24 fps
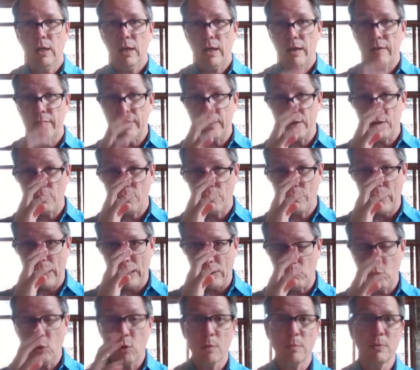And then you've
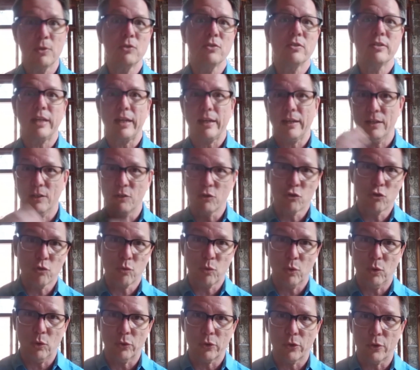got hormones that
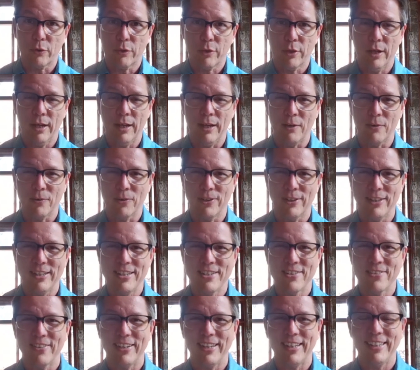control your
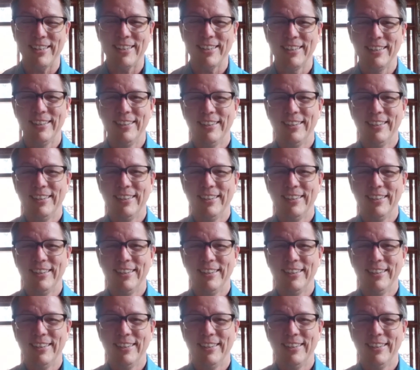thyroid, right?